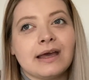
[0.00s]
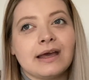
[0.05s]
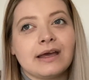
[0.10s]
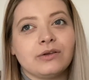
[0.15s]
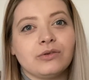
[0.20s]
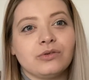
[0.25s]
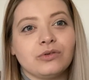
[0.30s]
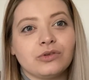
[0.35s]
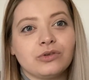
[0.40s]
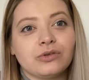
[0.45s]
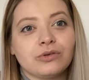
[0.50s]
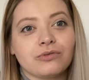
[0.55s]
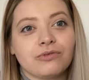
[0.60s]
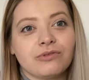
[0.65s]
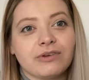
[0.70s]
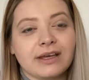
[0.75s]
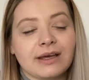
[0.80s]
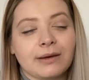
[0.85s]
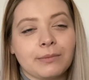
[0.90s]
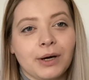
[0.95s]
you need to
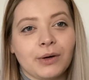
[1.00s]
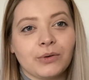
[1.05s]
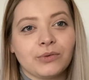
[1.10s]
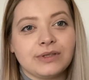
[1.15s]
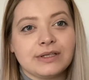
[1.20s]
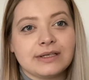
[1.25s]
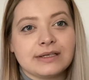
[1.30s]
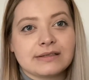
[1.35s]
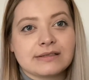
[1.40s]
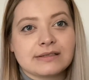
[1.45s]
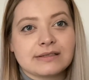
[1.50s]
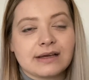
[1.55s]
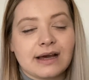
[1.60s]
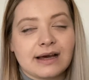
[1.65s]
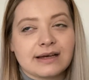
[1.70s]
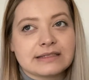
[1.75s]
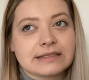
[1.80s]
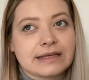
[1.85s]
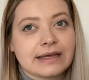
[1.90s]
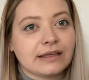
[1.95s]
think about this
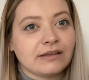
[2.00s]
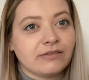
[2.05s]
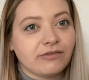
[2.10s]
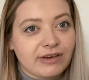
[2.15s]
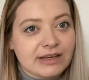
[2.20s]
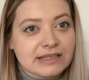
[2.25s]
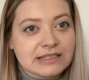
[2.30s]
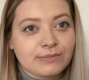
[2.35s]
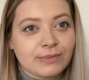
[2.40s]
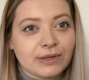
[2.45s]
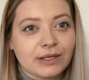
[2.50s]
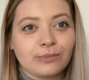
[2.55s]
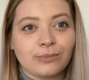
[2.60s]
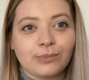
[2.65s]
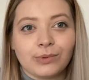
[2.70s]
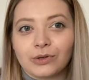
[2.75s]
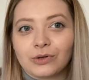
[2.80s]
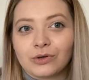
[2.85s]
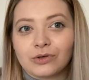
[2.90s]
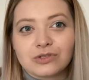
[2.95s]
as an investment
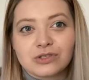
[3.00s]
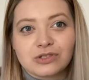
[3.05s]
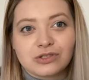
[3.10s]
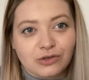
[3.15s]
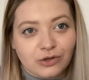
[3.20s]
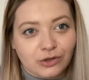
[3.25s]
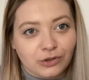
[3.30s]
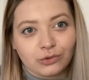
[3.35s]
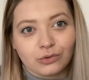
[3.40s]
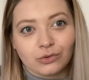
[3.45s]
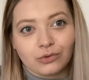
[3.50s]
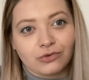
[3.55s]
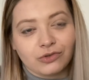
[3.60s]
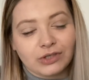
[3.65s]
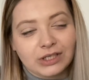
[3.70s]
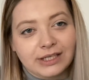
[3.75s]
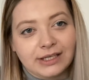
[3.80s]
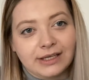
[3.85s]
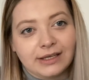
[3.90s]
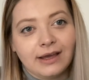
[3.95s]
because it's going to
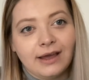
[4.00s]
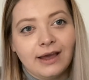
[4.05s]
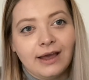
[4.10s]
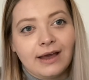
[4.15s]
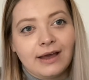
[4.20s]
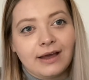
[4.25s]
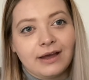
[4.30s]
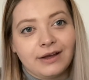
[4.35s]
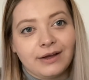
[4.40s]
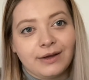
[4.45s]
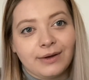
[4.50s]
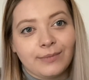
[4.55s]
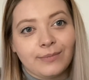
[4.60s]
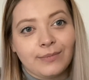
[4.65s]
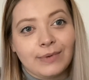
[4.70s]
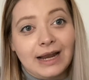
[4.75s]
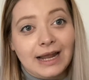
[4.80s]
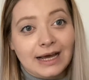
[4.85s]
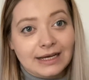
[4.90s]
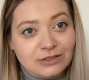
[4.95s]
really
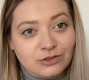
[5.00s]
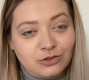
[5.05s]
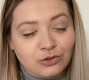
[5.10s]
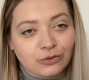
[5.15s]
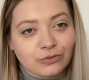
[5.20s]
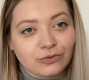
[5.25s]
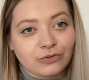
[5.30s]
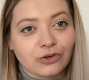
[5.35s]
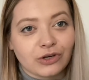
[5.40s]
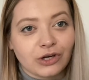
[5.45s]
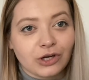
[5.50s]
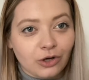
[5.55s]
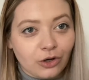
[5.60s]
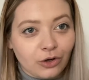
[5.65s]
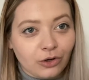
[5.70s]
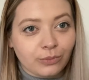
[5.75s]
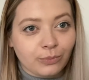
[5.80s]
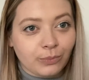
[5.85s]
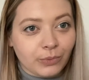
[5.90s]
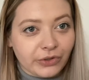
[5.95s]
last you for a
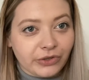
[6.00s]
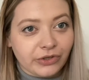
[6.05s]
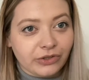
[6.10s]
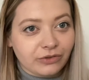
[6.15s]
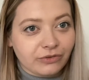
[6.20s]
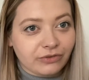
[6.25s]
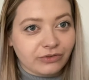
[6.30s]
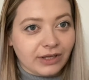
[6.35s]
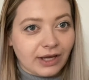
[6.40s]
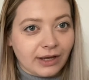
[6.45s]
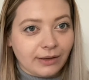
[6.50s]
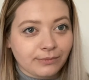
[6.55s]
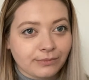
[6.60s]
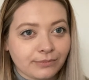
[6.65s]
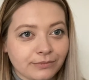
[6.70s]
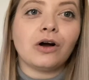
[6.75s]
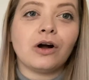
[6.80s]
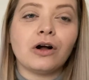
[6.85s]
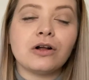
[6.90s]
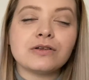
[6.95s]
long period of
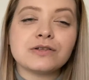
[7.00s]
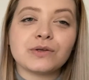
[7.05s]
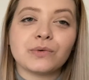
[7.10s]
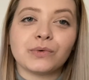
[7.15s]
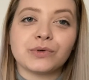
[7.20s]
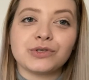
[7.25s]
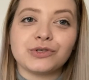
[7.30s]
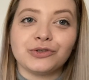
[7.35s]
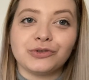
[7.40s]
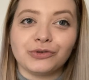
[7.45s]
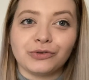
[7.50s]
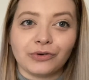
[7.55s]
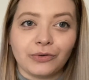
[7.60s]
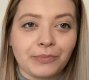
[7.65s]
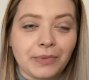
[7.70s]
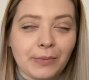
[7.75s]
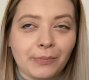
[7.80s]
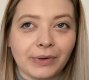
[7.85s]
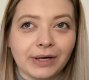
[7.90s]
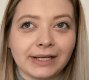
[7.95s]
time. Also, what you need to
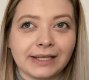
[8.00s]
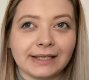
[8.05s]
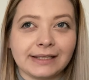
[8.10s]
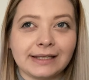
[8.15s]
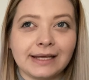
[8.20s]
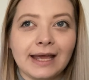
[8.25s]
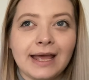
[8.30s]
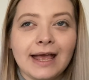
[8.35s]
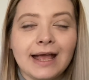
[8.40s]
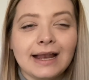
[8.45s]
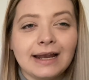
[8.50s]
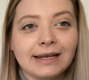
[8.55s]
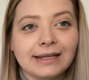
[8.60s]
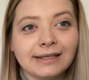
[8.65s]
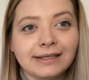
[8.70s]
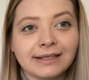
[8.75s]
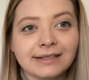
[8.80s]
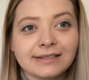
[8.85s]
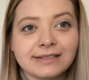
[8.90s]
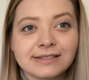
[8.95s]
remember that
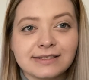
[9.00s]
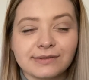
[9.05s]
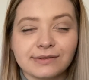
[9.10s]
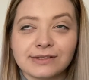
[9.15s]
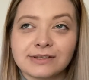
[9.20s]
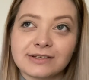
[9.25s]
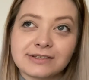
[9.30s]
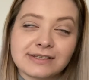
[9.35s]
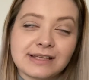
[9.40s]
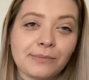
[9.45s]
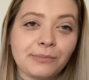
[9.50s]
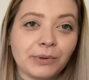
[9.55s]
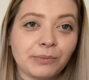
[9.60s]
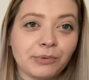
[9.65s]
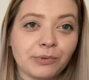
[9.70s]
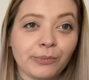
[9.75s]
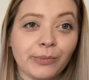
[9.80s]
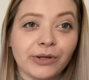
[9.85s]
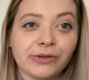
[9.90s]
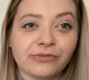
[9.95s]
linen, some
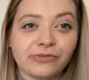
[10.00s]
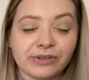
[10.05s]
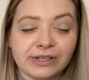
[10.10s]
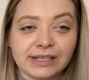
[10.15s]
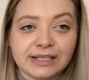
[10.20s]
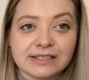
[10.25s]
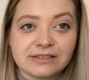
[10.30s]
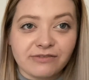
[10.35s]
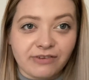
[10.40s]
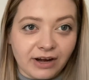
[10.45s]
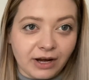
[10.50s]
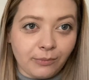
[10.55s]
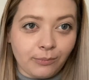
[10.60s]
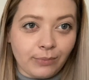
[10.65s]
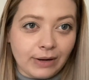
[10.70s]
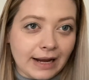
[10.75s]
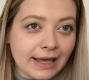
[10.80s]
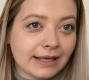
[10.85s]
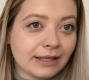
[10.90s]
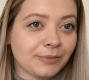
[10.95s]
people might think it's very
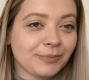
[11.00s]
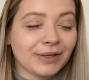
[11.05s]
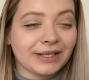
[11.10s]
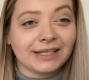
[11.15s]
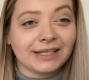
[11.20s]
plain, but